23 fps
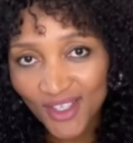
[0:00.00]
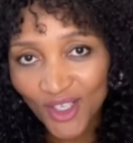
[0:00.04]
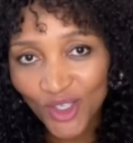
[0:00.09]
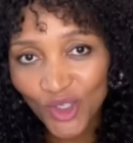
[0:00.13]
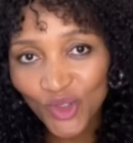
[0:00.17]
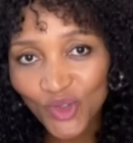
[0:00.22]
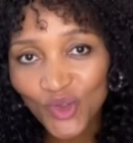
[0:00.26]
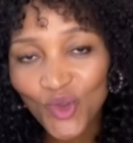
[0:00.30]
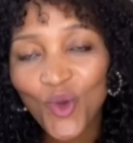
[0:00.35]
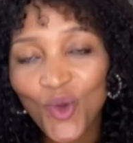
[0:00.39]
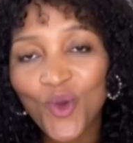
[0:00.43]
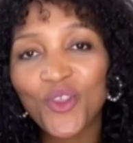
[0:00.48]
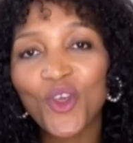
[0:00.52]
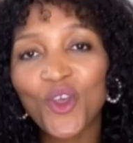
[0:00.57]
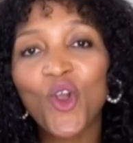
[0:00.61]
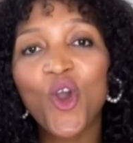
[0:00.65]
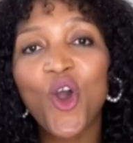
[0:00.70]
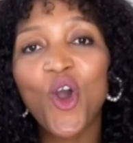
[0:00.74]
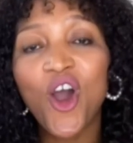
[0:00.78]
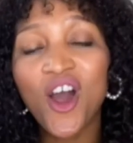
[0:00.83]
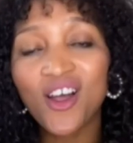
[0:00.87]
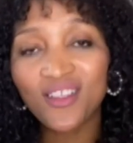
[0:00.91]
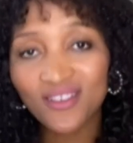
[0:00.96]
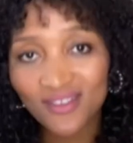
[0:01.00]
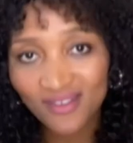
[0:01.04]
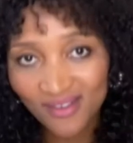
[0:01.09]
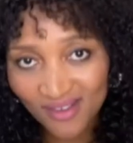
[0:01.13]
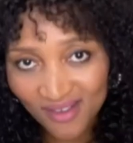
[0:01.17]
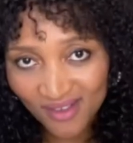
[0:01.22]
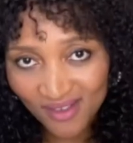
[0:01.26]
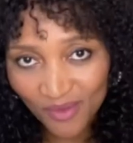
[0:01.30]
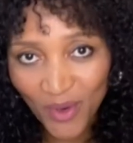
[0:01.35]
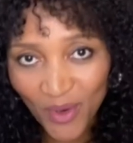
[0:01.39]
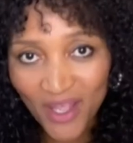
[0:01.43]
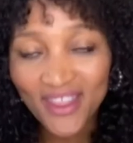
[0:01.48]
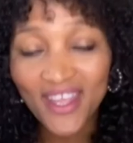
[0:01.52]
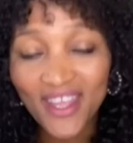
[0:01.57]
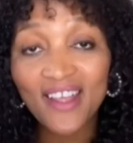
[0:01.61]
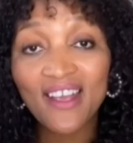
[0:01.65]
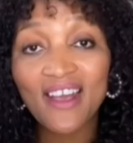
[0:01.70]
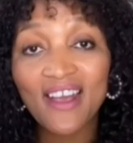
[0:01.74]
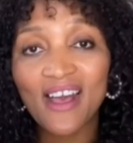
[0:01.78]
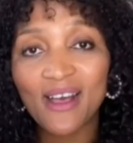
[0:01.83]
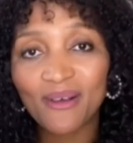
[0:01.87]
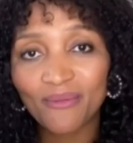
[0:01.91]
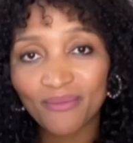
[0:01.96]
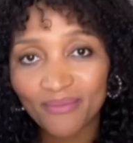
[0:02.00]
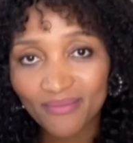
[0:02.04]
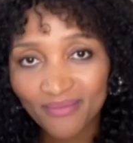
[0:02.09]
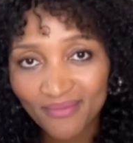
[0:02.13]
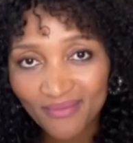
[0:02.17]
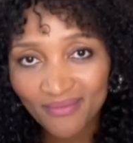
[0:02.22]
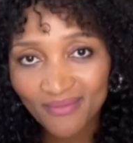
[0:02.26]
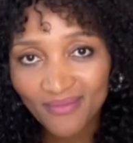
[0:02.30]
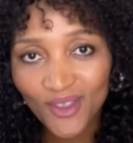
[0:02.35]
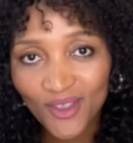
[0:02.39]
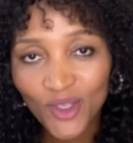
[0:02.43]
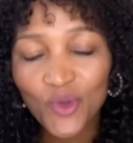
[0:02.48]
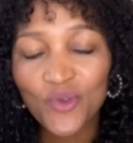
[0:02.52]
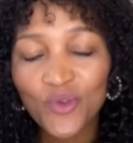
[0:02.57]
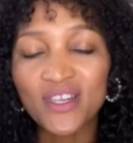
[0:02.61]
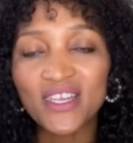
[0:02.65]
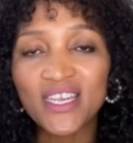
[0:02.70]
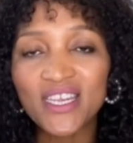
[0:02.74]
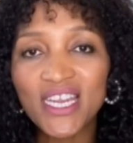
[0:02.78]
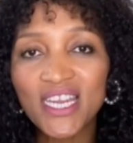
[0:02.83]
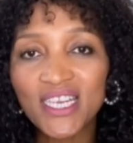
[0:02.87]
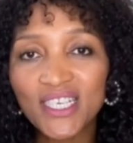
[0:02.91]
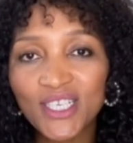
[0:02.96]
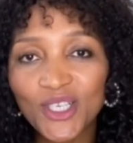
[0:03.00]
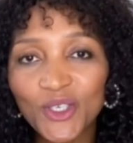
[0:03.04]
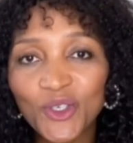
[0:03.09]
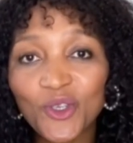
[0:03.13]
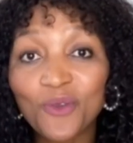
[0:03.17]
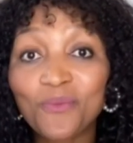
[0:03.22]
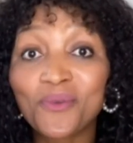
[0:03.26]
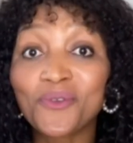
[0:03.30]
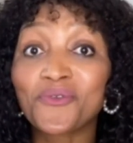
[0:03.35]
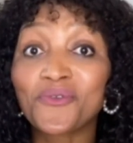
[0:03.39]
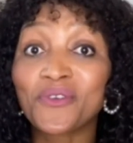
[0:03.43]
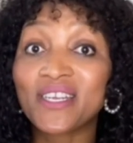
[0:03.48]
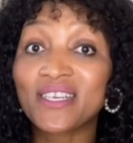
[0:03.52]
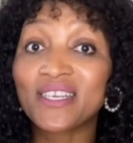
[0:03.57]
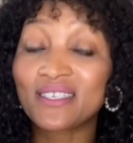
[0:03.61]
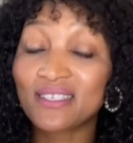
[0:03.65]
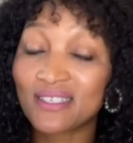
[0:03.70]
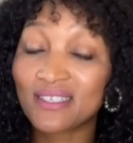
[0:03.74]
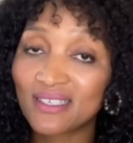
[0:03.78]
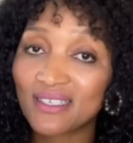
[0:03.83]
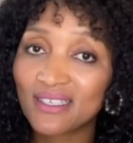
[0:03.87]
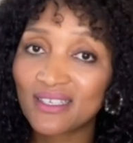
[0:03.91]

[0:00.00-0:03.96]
So the cons, when they come, you need to be ready.